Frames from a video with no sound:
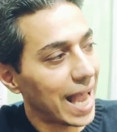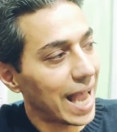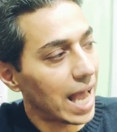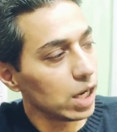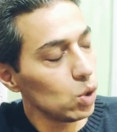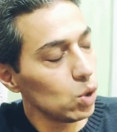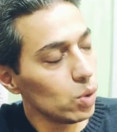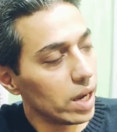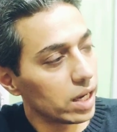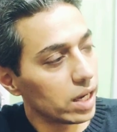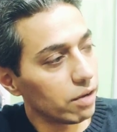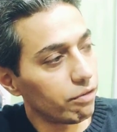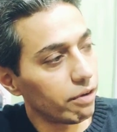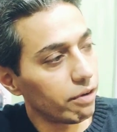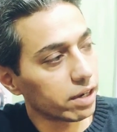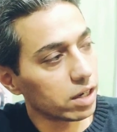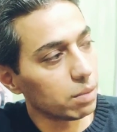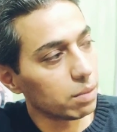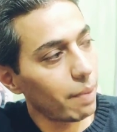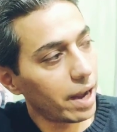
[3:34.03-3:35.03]
can you get
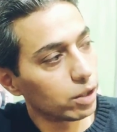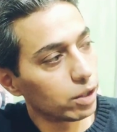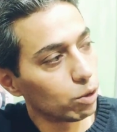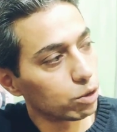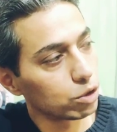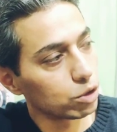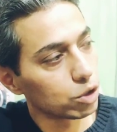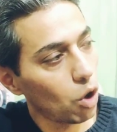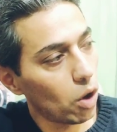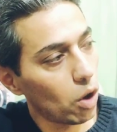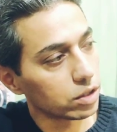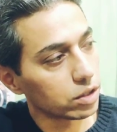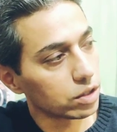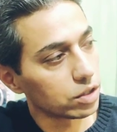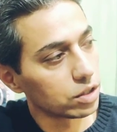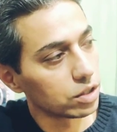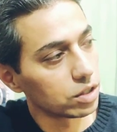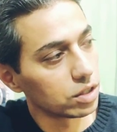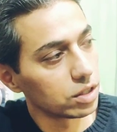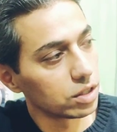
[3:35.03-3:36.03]
affected by those
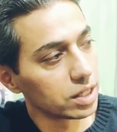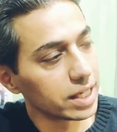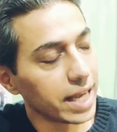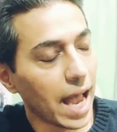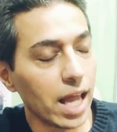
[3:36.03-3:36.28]
thoughts?